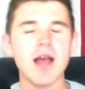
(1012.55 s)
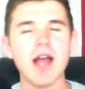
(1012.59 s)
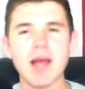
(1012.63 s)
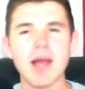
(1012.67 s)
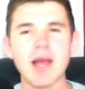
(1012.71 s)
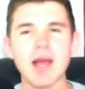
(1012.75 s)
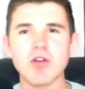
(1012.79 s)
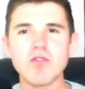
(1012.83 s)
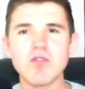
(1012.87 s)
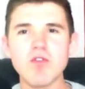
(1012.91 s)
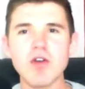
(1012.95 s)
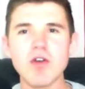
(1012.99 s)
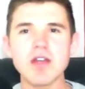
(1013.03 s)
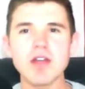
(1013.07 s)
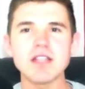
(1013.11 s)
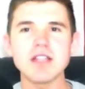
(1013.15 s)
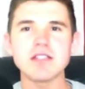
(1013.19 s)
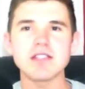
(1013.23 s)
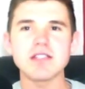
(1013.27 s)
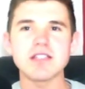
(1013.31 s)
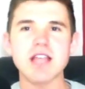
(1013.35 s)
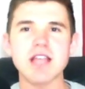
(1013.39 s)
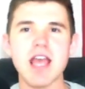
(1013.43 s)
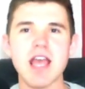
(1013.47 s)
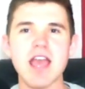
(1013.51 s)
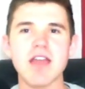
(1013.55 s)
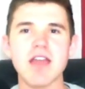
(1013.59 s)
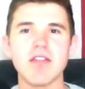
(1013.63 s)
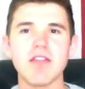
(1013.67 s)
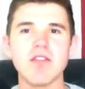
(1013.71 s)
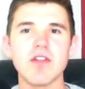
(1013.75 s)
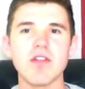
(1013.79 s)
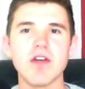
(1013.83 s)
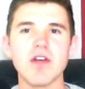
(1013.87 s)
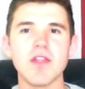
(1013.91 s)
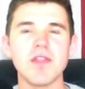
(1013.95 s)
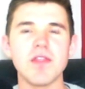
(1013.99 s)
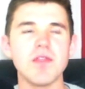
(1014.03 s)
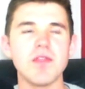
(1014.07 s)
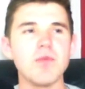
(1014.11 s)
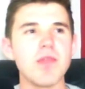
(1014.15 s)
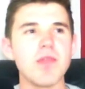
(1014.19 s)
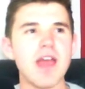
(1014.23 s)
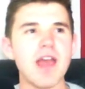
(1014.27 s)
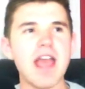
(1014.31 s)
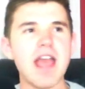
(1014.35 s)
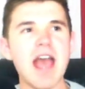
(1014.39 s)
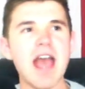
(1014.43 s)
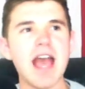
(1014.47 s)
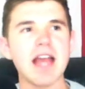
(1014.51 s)
Am I wrong in saying that
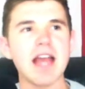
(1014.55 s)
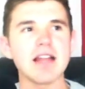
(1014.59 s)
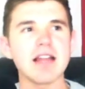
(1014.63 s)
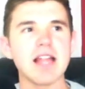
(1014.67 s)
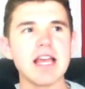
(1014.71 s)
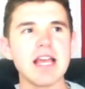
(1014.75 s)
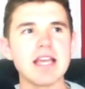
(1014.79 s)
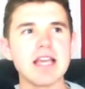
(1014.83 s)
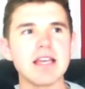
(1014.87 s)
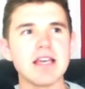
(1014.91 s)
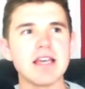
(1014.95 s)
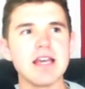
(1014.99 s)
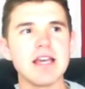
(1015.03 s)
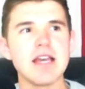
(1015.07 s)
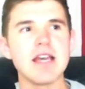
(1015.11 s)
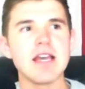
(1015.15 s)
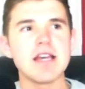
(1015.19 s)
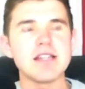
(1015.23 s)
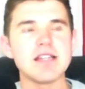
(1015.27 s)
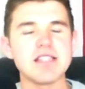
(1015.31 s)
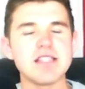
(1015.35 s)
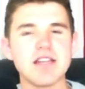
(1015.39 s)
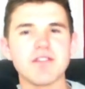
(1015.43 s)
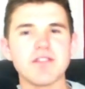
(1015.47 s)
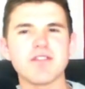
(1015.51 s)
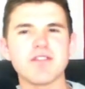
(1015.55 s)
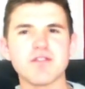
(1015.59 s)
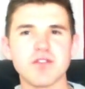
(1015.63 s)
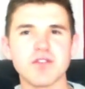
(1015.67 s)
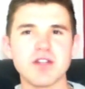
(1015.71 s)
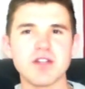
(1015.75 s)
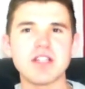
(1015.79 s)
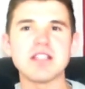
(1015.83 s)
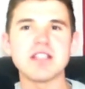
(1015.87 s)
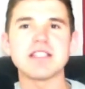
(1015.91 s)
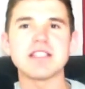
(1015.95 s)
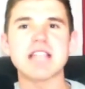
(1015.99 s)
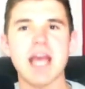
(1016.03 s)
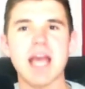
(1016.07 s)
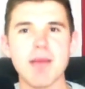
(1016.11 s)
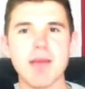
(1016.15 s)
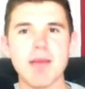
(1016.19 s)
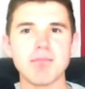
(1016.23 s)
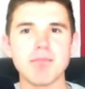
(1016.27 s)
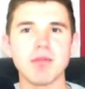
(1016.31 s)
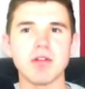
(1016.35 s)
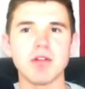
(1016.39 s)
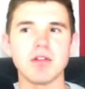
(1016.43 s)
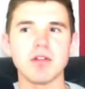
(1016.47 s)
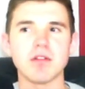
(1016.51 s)
they had like different
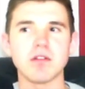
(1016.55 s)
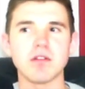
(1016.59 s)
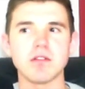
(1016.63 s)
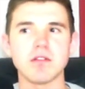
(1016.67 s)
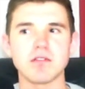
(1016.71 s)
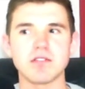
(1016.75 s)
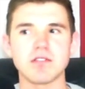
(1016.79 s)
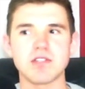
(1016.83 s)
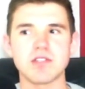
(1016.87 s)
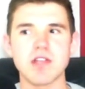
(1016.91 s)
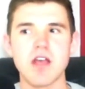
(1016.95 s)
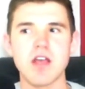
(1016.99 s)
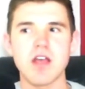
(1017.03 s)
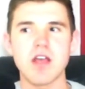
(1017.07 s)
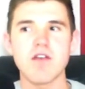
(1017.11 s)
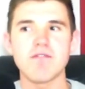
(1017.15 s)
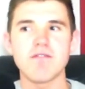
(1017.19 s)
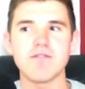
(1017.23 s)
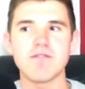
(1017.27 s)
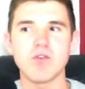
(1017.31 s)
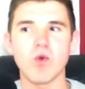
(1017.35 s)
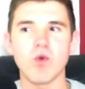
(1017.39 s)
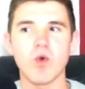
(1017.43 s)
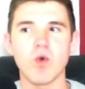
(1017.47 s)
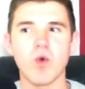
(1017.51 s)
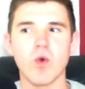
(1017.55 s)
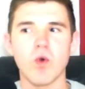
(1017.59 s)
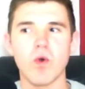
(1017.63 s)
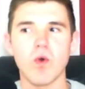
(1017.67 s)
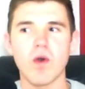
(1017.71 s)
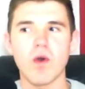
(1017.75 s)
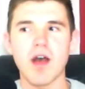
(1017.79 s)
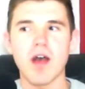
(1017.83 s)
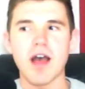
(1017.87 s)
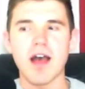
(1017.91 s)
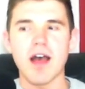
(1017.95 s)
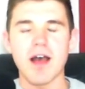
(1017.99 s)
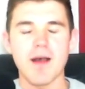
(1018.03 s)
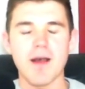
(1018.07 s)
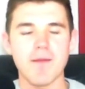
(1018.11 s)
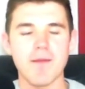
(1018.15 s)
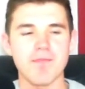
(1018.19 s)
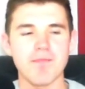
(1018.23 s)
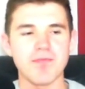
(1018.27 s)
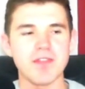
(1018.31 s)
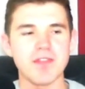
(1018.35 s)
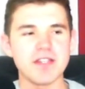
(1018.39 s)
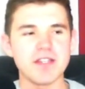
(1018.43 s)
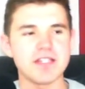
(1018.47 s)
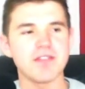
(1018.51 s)
temples for
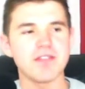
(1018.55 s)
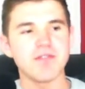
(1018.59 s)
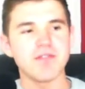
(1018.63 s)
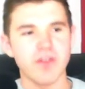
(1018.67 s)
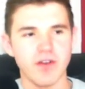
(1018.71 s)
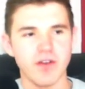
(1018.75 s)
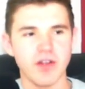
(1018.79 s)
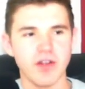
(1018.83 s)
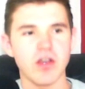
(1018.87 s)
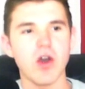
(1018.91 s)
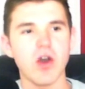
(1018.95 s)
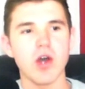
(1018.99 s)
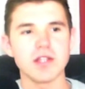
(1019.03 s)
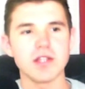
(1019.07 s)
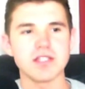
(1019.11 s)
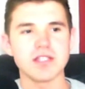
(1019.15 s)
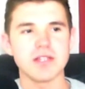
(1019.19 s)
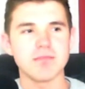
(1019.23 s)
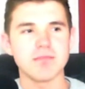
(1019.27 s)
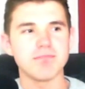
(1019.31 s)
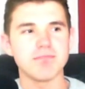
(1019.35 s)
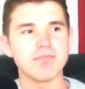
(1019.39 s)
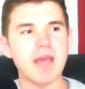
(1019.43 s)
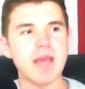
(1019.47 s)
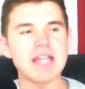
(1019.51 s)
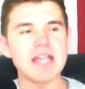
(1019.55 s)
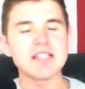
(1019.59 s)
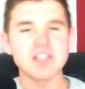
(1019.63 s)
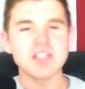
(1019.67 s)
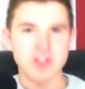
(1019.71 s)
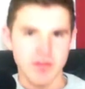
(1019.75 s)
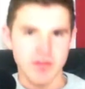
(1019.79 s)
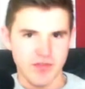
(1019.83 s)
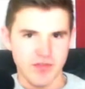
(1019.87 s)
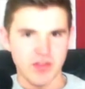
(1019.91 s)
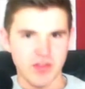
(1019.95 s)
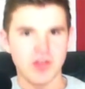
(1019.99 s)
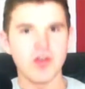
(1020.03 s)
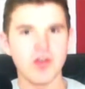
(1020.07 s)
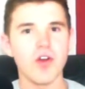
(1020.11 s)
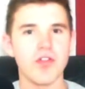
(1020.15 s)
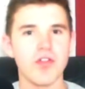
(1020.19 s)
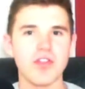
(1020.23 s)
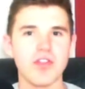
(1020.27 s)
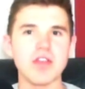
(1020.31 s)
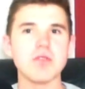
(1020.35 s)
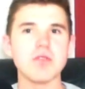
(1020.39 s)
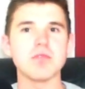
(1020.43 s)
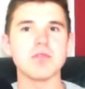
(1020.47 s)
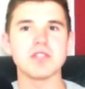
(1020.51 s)
the different gods, and based off the
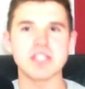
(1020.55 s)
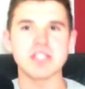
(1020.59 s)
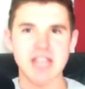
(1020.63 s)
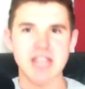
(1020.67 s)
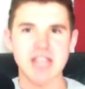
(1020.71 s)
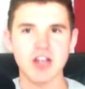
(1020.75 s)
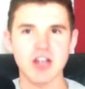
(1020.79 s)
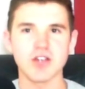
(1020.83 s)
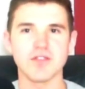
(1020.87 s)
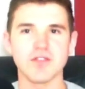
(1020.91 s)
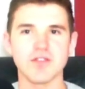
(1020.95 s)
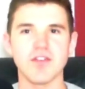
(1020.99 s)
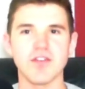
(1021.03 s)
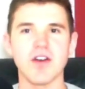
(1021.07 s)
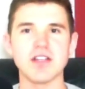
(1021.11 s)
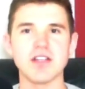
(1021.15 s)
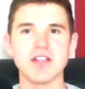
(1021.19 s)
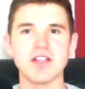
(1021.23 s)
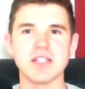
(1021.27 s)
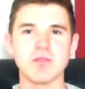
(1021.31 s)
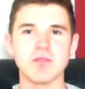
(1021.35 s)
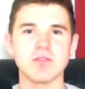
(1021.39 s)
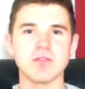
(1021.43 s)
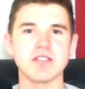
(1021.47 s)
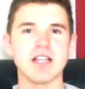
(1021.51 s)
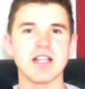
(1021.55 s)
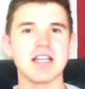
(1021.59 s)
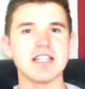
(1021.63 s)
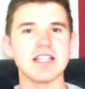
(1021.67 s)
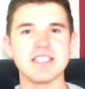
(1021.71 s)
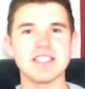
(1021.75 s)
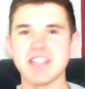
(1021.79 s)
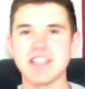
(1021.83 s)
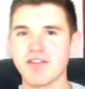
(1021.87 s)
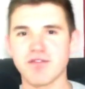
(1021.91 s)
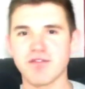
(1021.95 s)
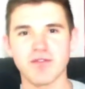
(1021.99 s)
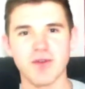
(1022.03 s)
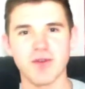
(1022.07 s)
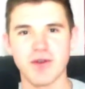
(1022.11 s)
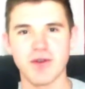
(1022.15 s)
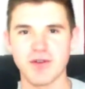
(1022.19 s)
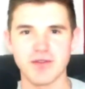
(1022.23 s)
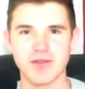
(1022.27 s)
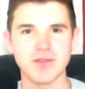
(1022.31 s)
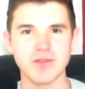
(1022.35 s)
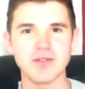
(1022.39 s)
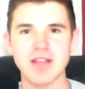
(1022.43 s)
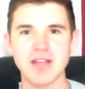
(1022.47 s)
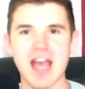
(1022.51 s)
god that you were sacrificing was like a
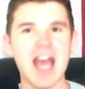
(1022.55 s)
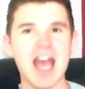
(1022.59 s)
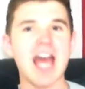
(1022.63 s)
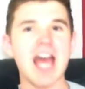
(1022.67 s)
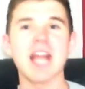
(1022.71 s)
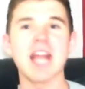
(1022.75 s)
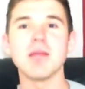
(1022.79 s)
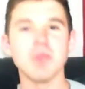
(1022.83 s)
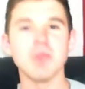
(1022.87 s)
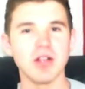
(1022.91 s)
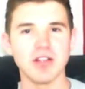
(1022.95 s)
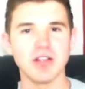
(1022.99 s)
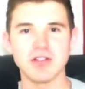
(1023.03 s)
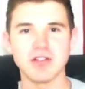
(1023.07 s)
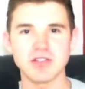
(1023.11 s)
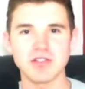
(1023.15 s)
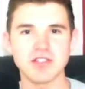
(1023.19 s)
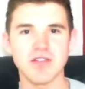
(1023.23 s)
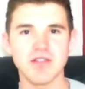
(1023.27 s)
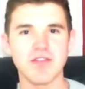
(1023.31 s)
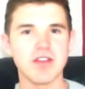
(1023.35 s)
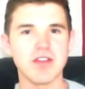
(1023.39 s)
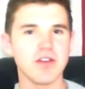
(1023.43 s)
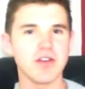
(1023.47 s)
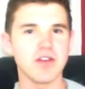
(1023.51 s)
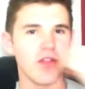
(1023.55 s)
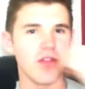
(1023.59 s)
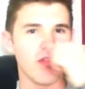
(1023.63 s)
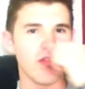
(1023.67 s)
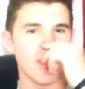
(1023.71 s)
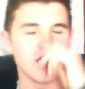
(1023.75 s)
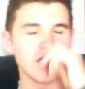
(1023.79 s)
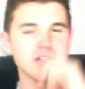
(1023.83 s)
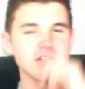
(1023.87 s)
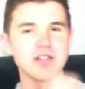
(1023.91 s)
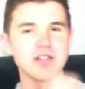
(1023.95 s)
different animal or something along those